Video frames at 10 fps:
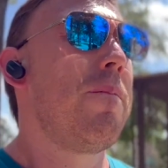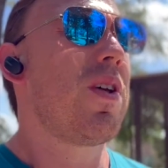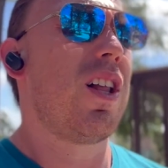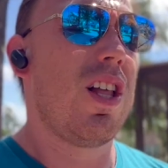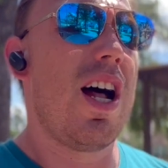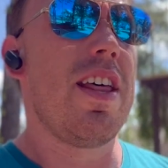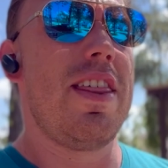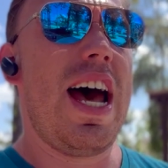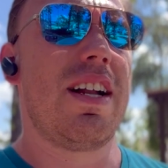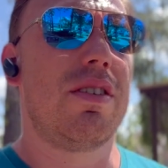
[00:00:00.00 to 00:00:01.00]
a lot of
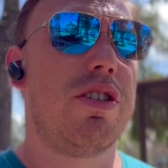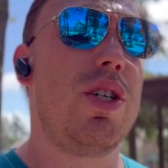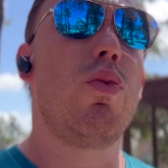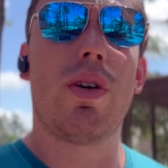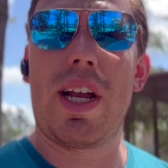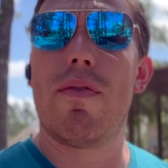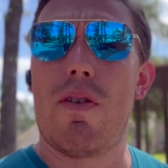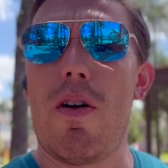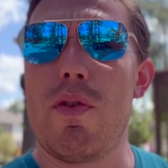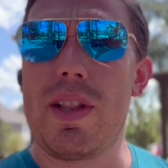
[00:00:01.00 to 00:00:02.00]
that. So she will get
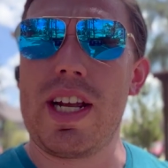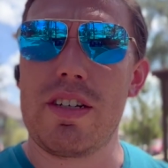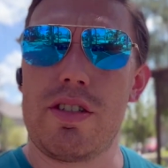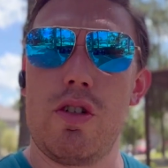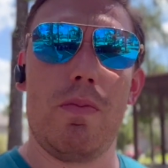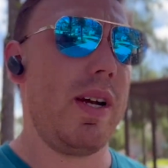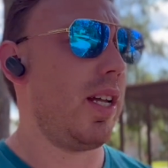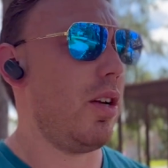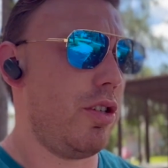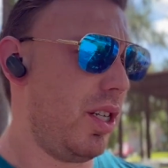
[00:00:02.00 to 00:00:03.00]
involved with things soon, but you
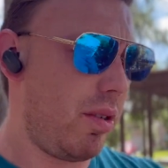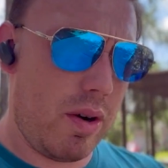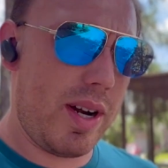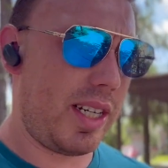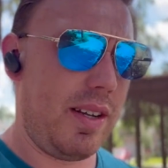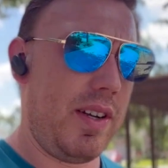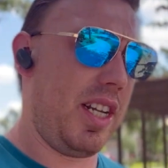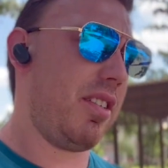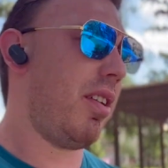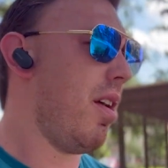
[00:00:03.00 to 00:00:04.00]
know, she has her own
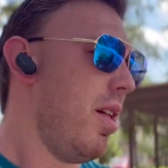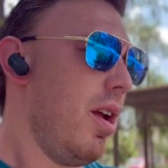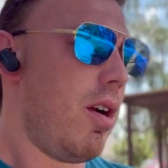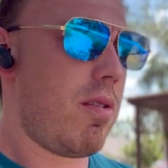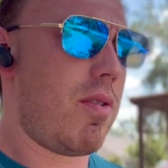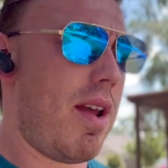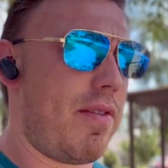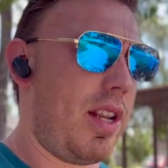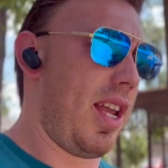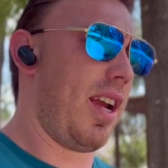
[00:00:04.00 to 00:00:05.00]
activities, her own
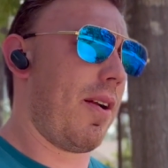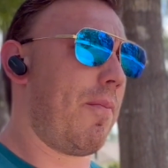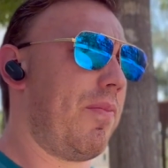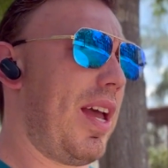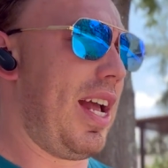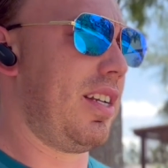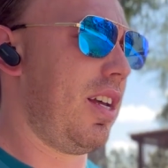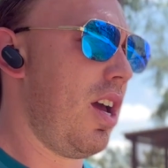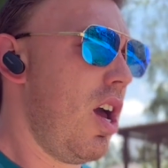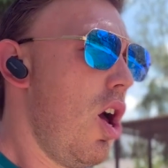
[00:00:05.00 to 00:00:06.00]
everything, and
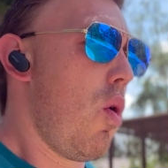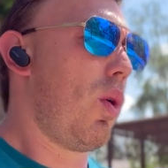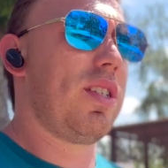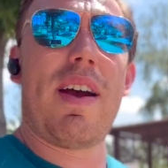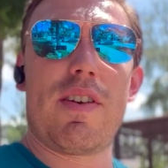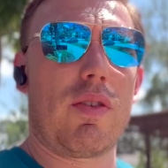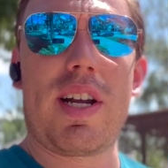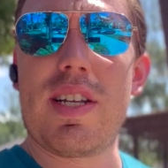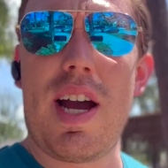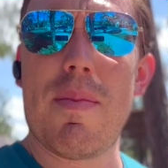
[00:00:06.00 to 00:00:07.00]
we're just having a great
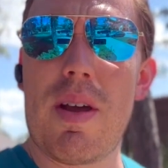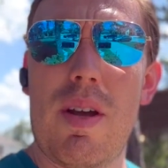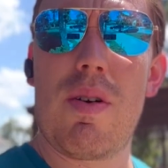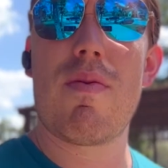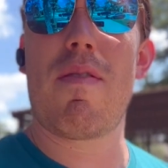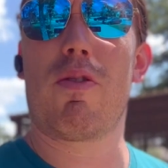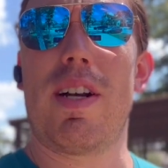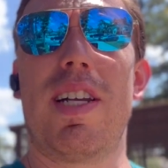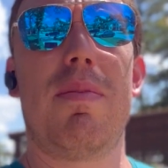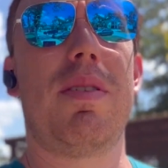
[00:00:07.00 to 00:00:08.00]
time. We're having a great
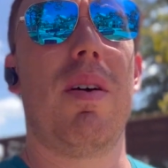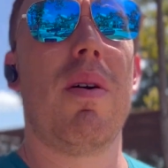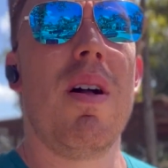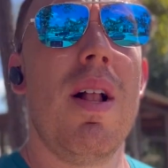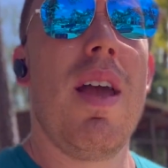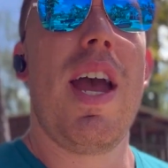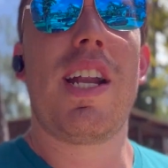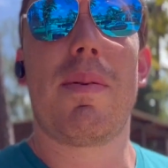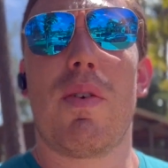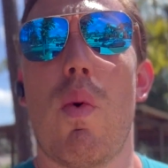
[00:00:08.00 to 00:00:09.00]
time. So
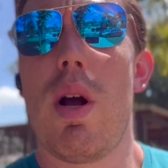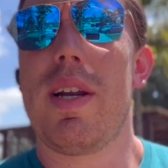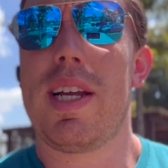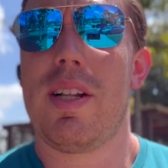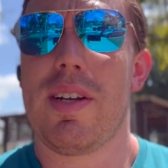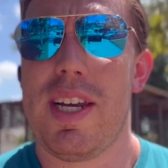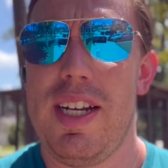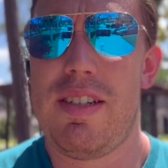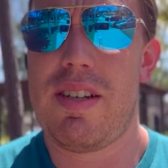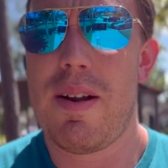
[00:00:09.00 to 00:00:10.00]
anybody wanting to get their
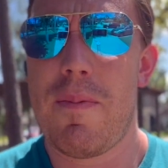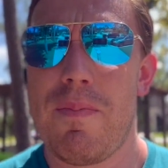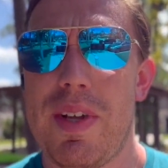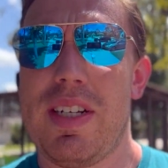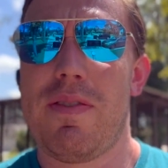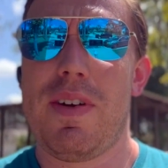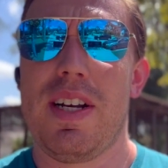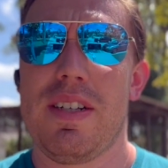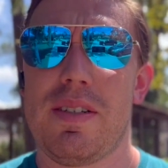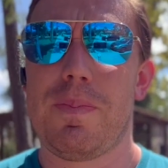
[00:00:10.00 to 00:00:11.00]
kids into
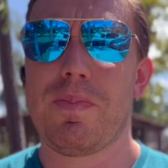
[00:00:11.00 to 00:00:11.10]
fitness,